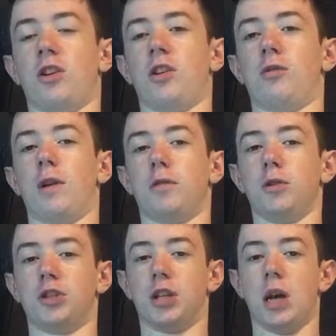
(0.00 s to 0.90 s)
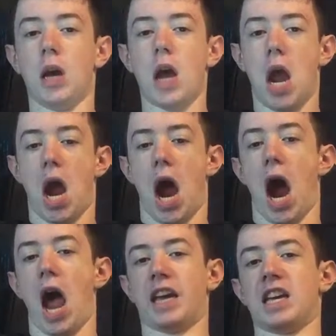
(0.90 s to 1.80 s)
declared the revolution,
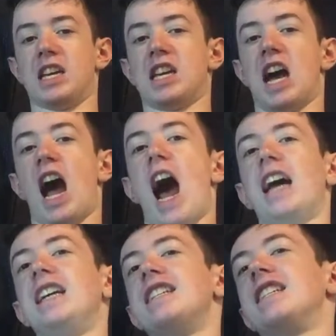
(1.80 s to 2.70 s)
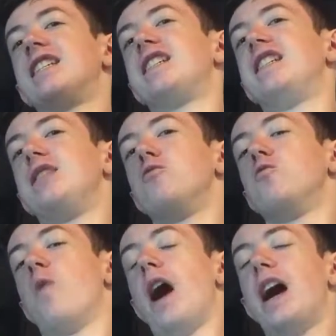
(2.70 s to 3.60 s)
I can kind of
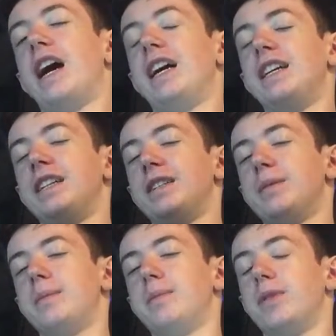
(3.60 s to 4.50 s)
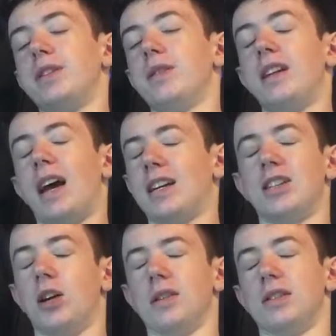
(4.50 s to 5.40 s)
see why Britain...
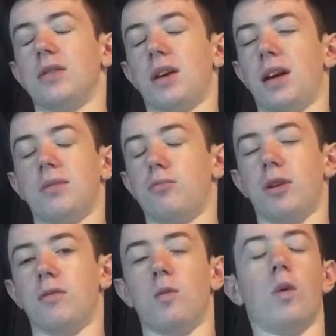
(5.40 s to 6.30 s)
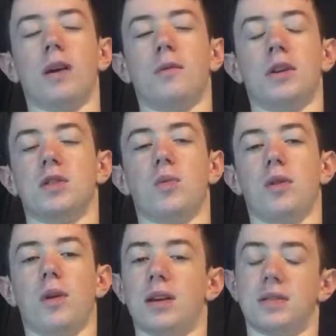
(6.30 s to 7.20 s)
Actually, no, I still can't. Britain, what
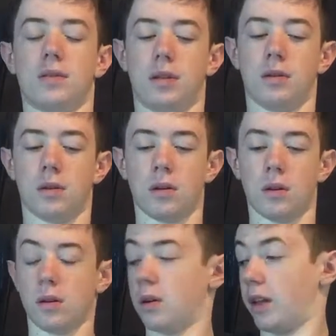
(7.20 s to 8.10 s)
is it with you guys and tea?